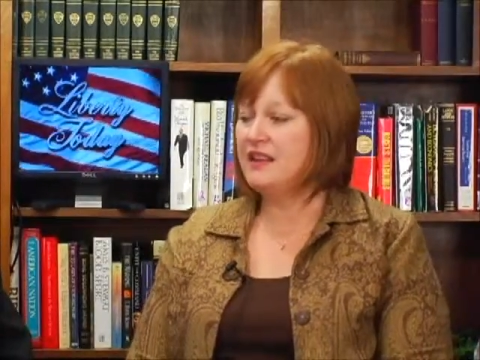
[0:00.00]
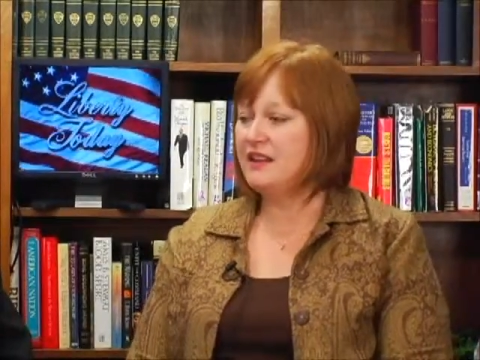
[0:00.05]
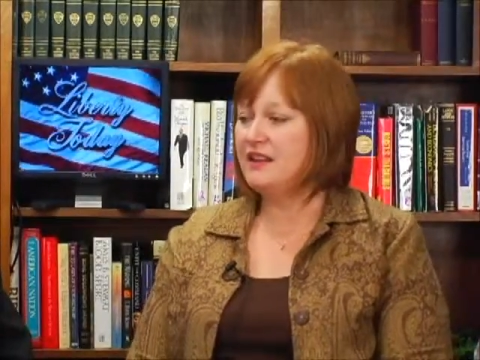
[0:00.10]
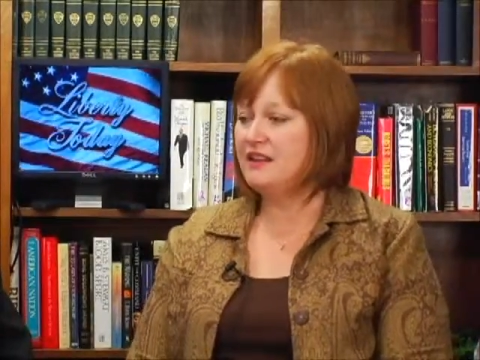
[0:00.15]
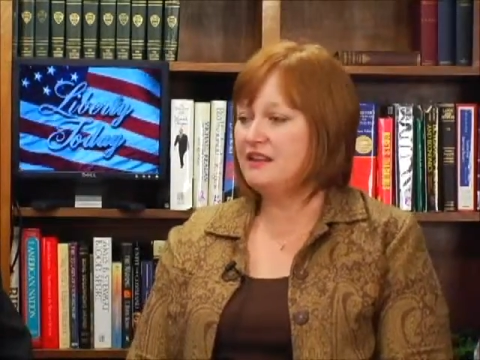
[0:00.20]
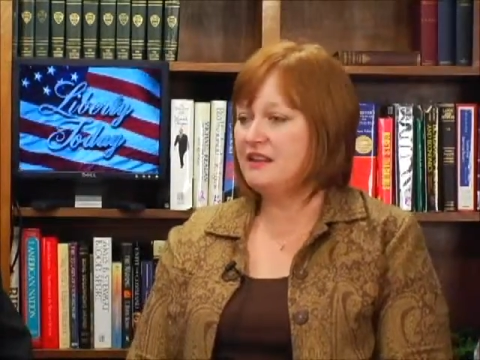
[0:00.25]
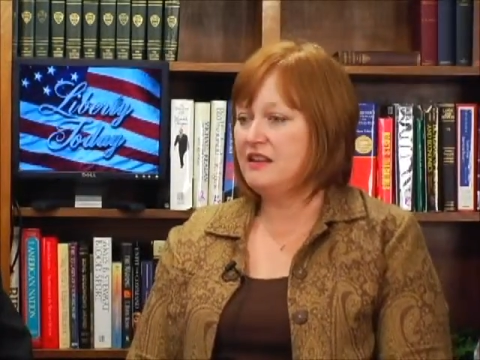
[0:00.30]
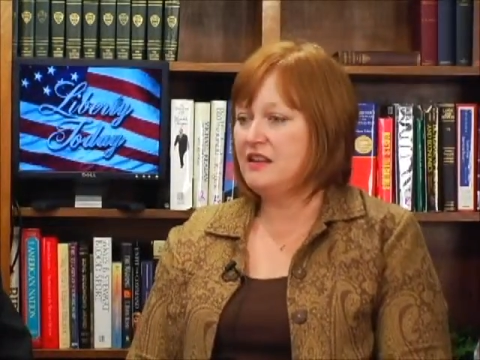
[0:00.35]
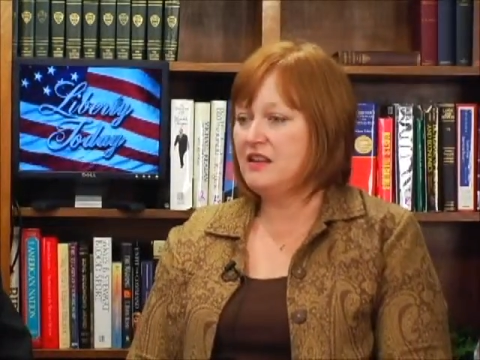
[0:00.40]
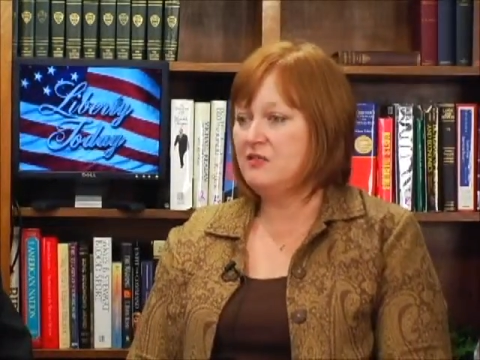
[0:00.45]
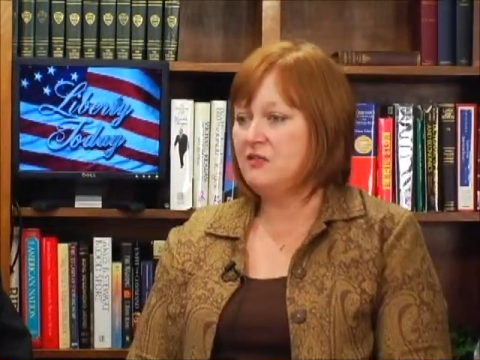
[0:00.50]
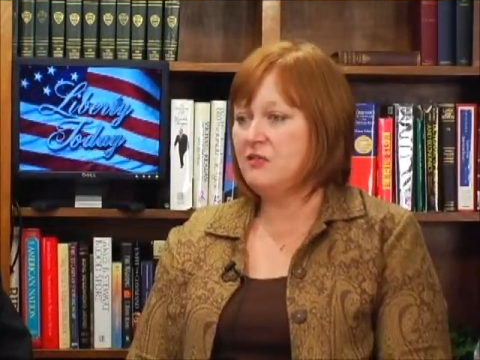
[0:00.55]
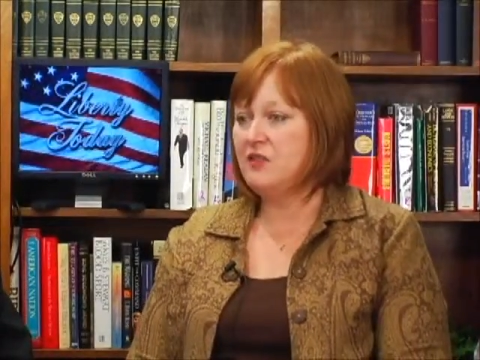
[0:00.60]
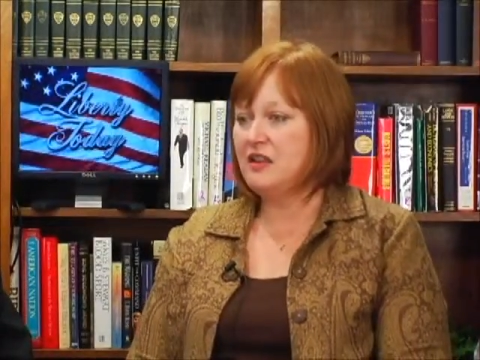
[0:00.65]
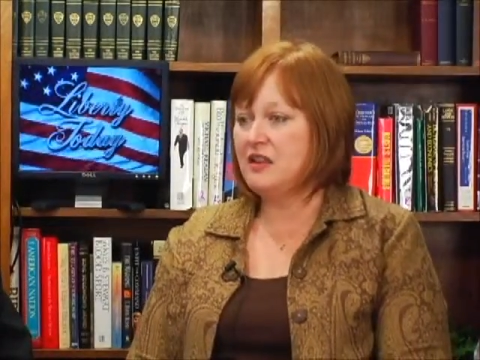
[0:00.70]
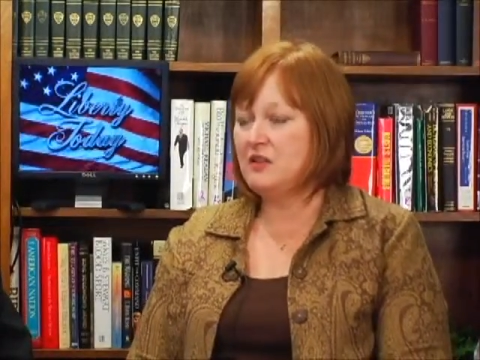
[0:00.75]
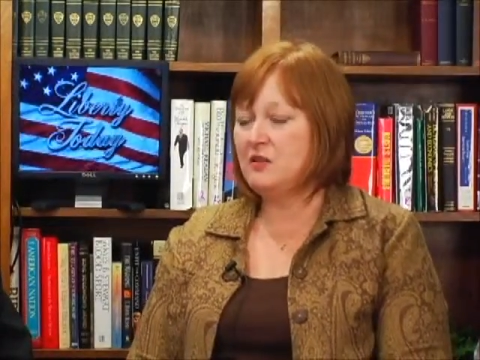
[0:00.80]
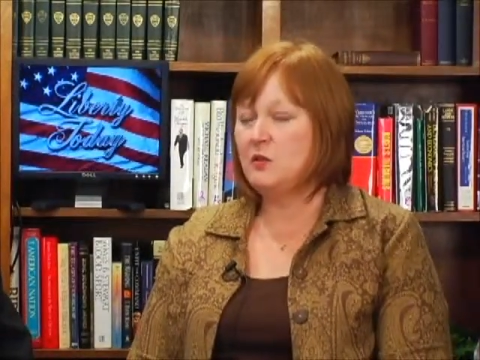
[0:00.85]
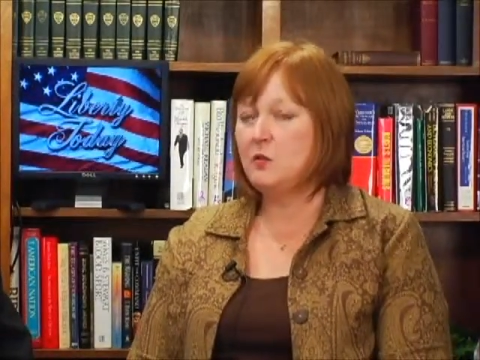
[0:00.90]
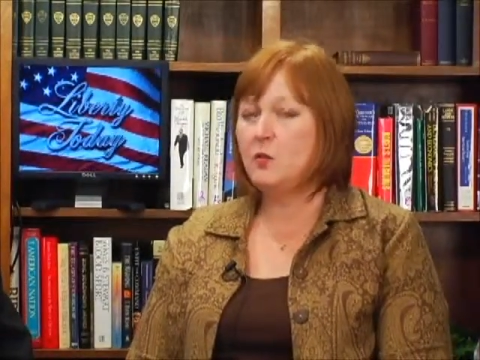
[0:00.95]
and if,
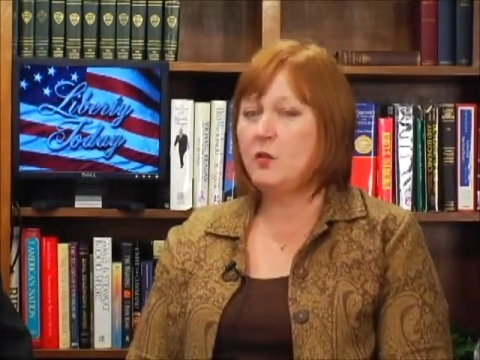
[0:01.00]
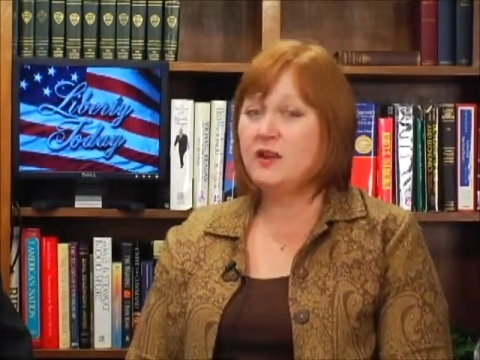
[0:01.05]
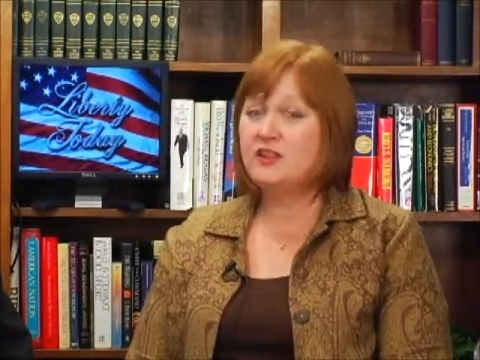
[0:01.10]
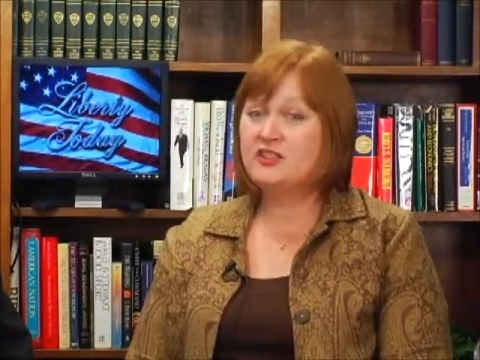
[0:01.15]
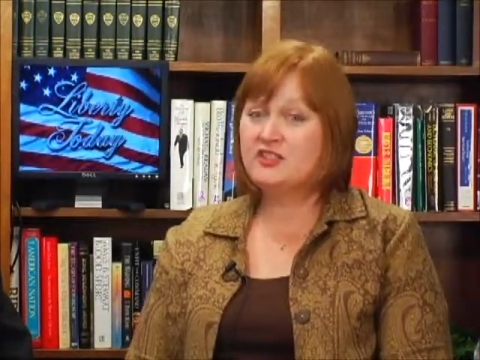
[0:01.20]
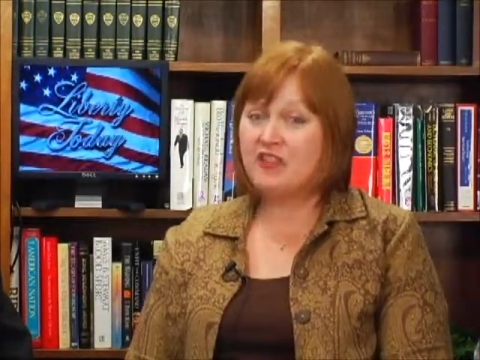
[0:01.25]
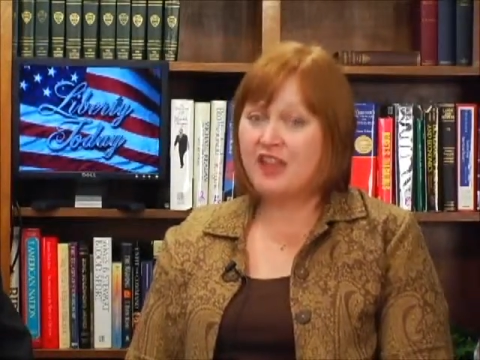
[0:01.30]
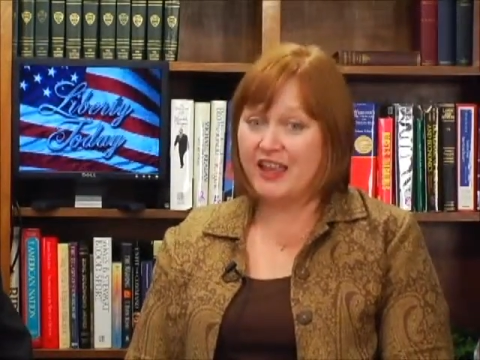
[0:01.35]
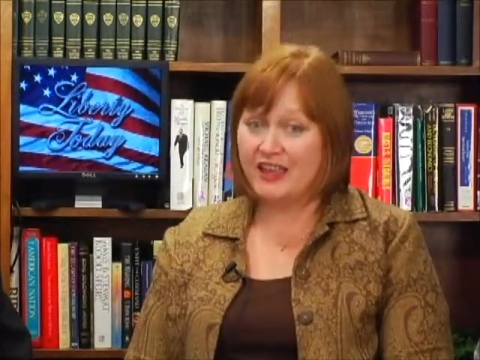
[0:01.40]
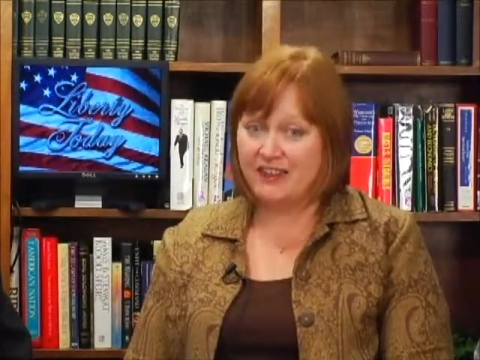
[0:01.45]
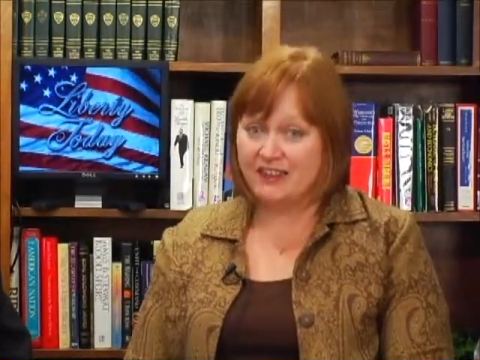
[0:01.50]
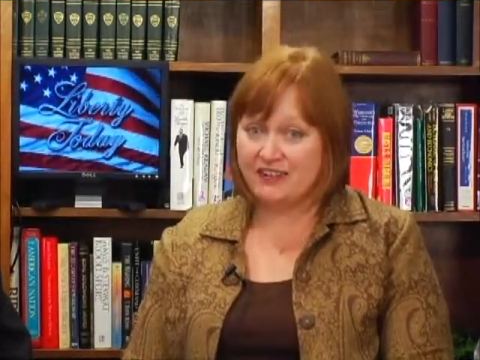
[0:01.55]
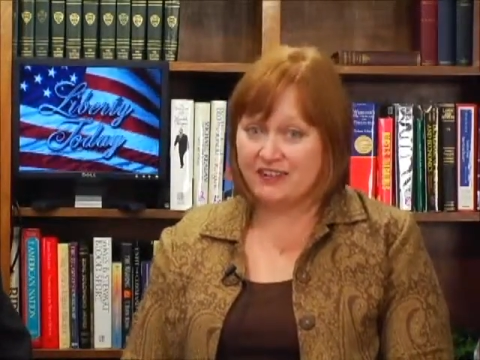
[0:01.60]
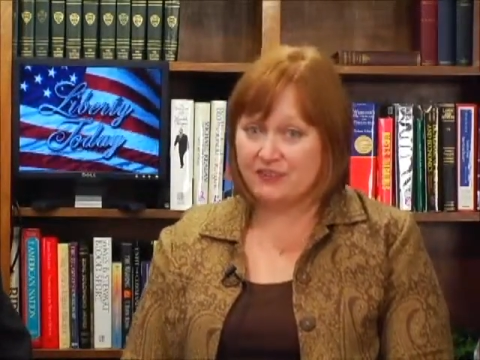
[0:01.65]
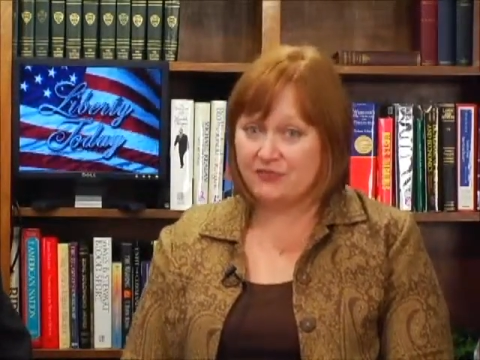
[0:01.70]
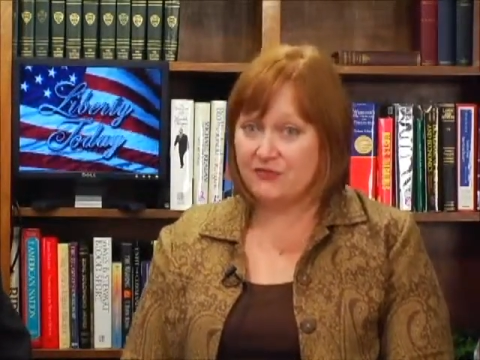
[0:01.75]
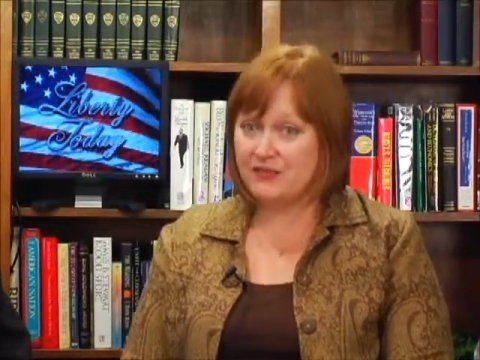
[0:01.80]
you know, one child,